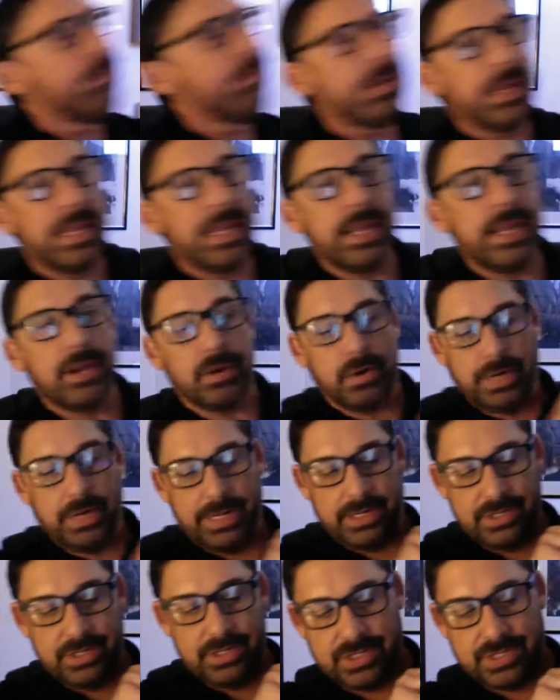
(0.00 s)
here
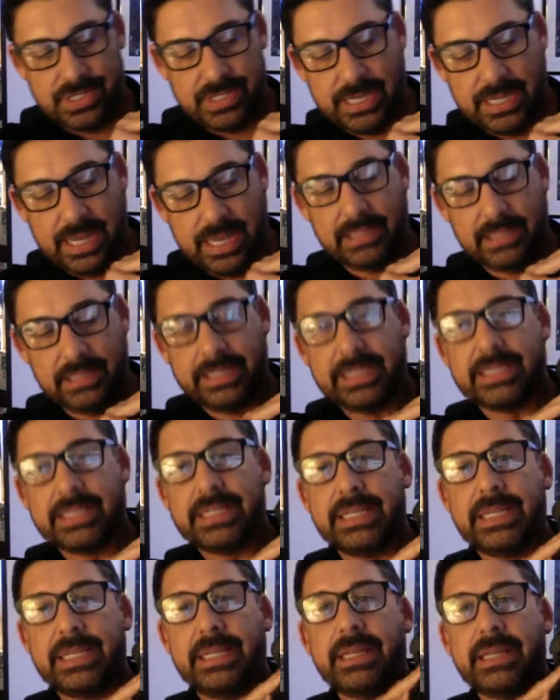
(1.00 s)
is the
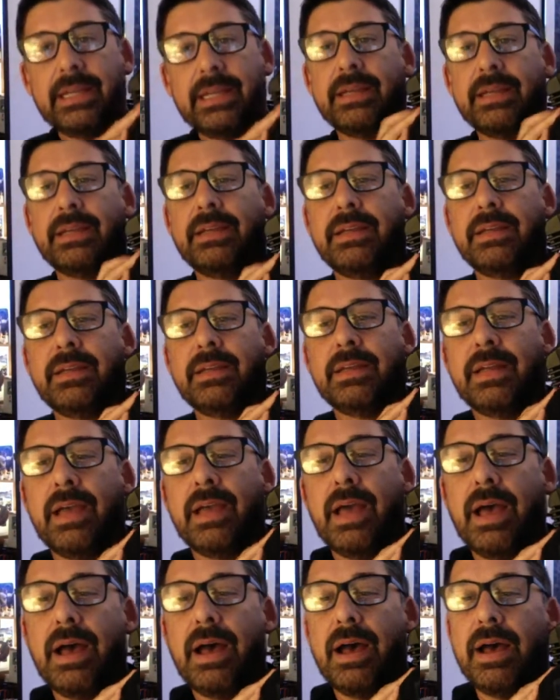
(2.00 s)
LED
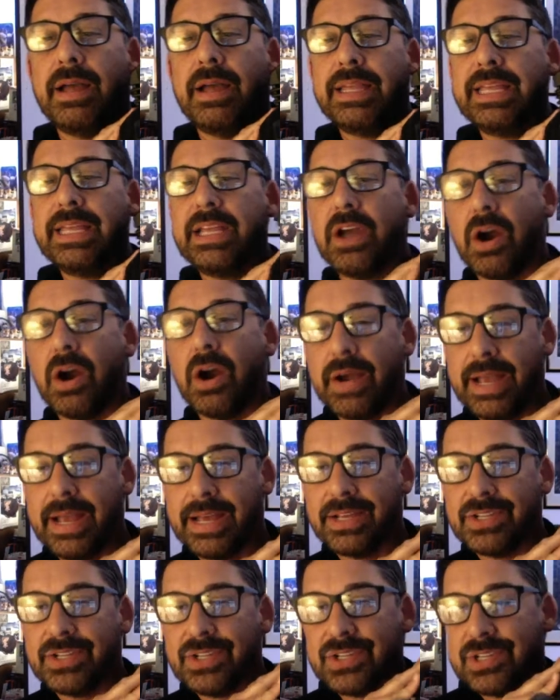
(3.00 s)

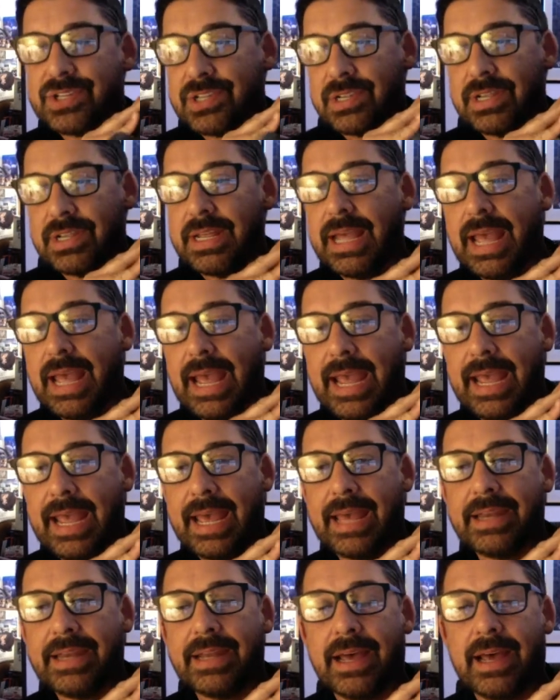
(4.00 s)
ERS,
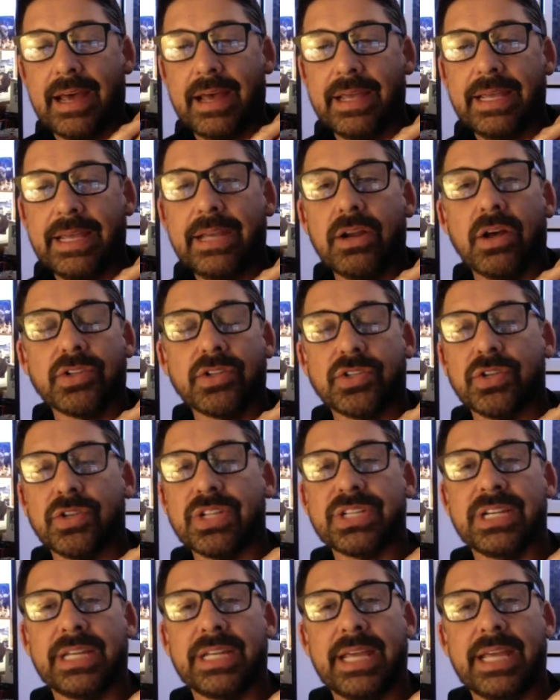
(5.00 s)
and it also
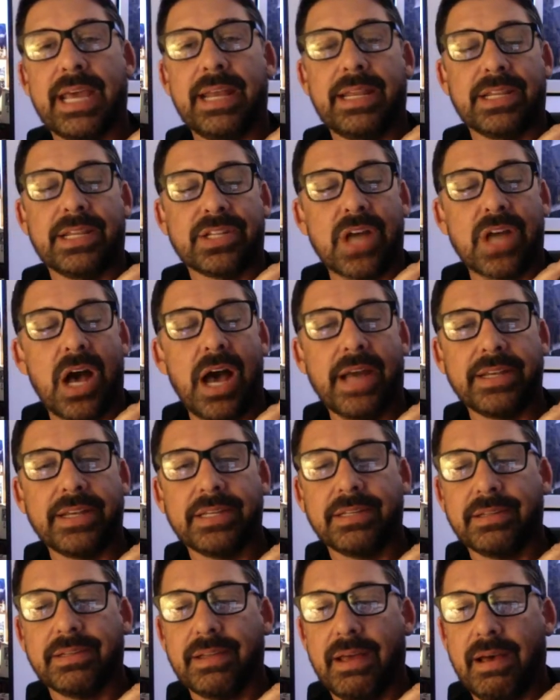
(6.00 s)
doesn't get as
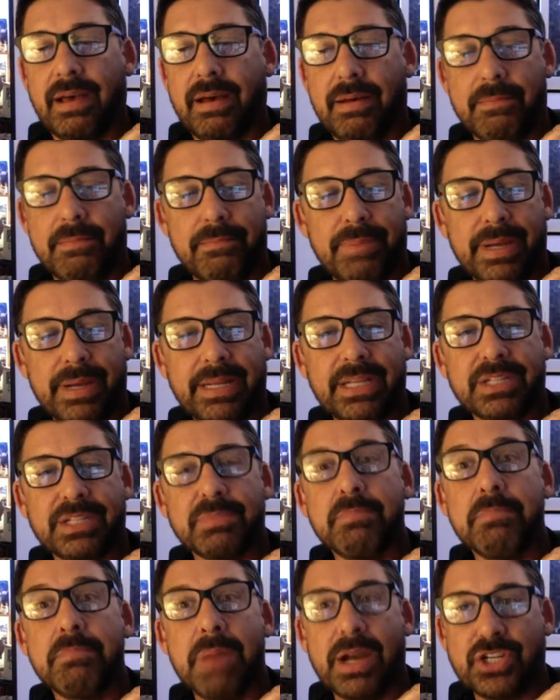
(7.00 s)
hot, but it's
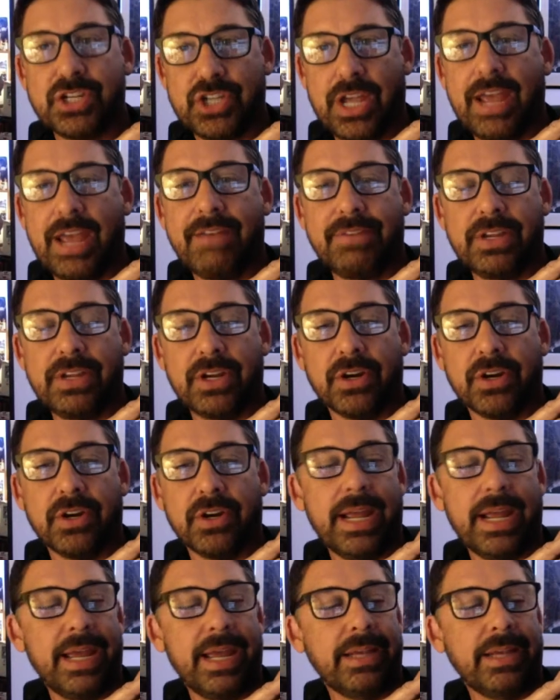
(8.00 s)
much heavier
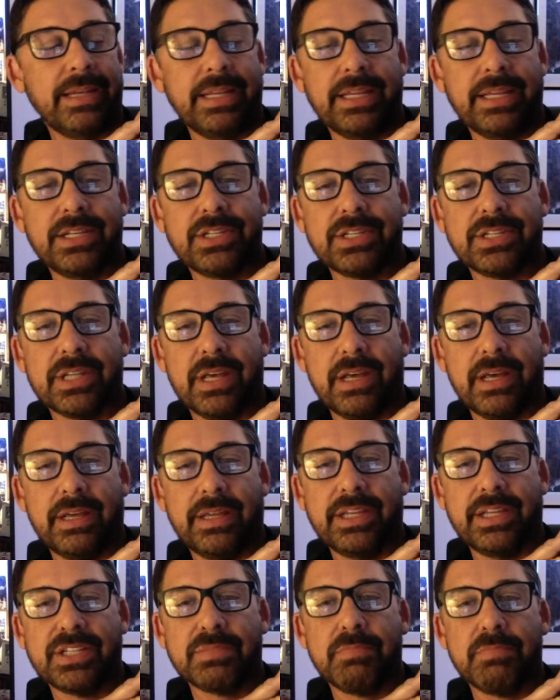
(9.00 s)
and
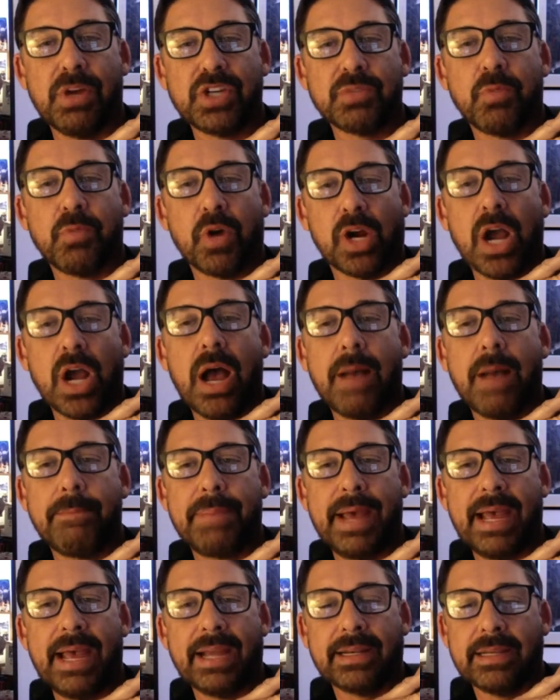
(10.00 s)
it's much more
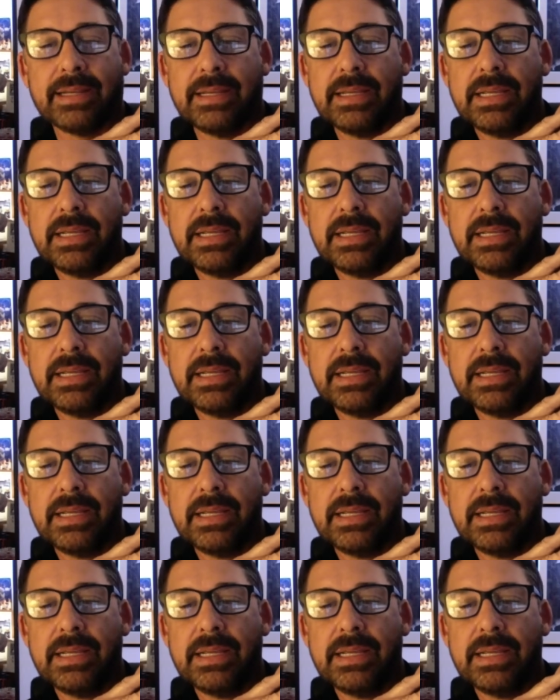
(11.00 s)
compact.